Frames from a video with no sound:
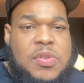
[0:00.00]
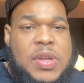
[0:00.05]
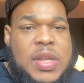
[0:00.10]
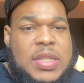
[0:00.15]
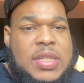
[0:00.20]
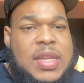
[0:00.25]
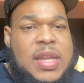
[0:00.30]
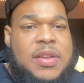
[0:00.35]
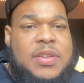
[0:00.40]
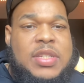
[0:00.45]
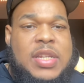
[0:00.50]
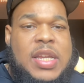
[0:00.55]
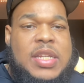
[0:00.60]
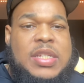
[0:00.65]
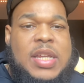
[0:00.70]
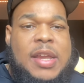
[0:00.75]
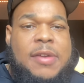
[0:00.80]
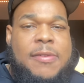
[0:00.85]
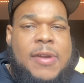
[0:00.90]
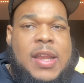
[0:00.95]
tell
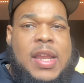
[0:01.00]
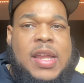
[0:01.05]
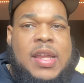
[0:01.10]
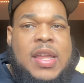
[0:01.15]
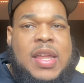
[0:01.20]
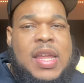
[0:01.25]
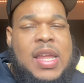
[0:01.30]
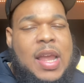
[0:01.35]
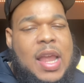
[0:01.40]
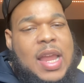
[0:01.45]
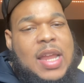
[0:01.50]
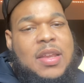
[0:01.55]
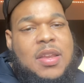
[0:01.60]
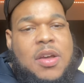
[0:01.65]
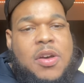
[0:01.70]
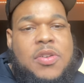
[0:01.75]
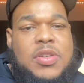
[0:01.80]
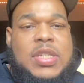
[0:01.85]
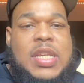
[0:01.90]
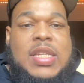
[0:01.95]
JJ Redick, he
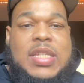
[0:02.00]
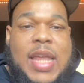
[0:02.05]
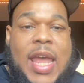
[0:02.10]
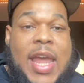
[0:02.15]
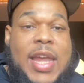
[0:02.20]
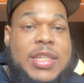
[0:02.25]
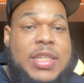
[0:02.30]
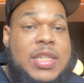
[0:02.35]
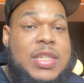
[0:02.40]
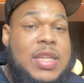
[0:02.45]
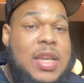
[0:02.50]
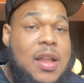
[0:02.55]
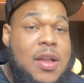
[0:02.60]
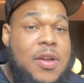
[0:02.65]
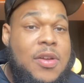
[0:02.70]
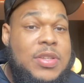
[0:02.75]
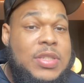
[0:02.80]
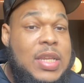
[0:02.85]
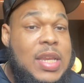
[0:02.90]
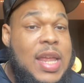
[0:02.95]
knows his X's and
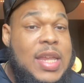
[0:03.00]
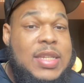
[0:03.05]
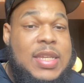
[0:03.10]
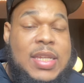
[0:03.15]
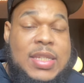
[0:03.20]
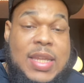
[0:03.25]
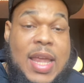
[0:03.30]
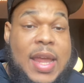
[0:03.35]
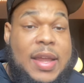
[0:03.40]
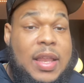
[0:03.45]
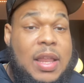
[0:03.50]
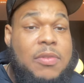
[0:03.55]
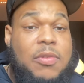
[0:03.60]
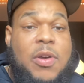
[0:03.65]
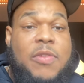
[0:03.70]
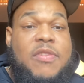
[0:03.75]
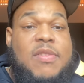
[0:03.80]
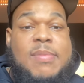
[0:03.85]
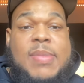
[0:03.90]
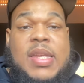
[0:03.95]
O's, and that's exactly
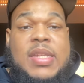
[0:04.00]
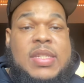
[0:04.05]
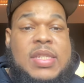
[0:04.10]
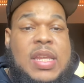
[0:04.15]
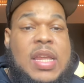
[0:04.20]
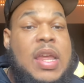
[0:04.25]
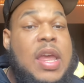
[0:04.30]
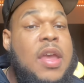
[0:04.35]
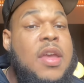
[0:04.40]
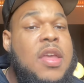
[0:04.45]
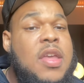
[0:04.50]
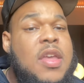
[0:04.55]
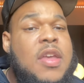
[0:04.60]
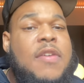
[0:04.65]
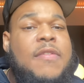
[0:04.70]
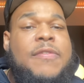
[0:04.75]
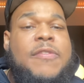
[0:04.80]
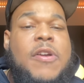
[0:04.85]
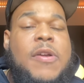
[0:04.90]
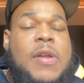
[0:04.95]
what we've been saying
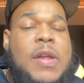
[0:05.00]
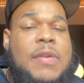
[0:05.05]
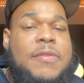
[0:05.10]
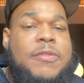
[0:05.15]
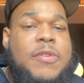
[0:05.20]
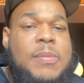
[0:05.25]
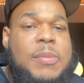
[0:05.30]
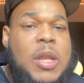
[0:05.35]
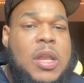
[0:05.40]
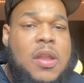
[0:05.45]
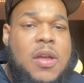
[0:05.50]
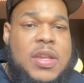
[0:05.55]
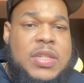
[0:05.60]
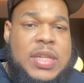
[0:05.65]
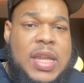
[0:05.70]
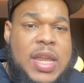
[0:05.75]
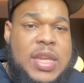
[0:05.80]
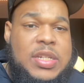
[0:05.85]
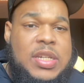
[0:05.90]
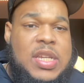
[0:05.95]
from the Los
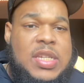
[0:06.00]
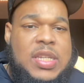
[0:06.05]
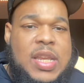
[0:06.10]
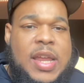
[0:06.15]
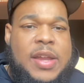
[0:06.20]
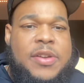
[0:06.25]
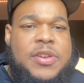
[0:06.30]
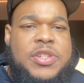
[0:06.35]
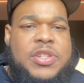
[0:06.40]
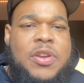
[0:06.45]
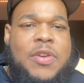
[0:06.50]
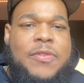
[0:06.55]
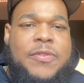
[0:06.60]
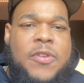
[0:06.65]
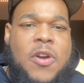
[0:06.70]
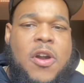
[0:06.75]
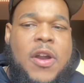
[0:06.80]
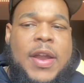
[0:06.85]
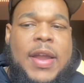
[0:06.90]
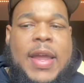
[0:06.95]
Angeles Lakers so
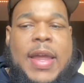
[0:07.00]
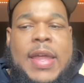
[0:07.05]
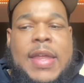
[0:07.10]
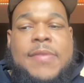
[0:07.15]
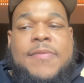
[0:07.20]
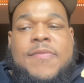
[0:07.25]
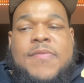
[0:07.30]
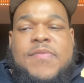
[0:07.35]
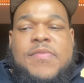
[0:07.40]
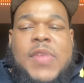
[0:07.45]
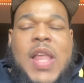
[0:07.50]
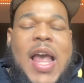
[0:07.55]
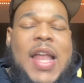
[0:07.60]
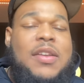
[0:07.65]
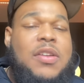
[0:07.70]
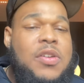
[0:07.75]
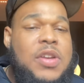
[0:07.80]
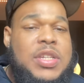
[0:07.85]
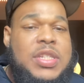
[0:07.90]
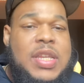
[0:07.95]
far. And I
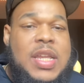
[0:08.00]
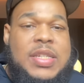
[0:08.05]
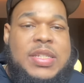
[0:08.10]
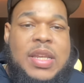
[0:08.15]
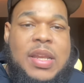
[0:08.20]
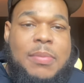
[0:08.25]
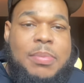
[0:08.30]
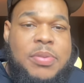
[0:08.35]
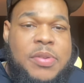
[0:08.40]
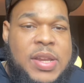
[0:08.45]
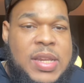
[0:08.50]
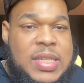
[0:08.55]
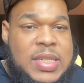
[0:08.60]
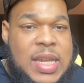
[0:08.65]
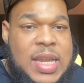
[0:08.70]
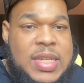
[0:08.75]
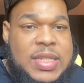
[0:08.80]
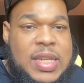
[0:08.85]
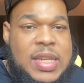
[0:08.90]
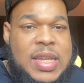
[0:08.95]
noticed this in the
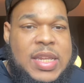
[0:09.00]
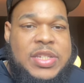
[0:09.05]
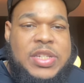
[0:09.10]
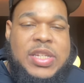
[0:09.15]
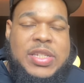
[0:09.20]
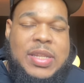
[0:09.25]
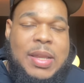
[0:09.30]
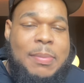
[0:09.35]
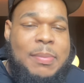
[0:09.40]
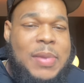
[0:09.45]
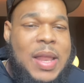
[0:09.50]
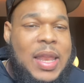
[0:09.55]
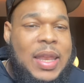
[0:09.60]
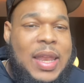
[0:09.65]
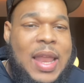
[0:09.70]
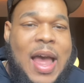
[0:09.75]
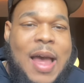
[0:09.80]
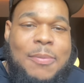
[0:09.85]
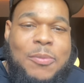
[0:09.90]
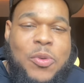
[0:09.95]
preseason, it's just a
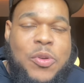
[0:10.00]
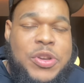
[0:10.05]
lot more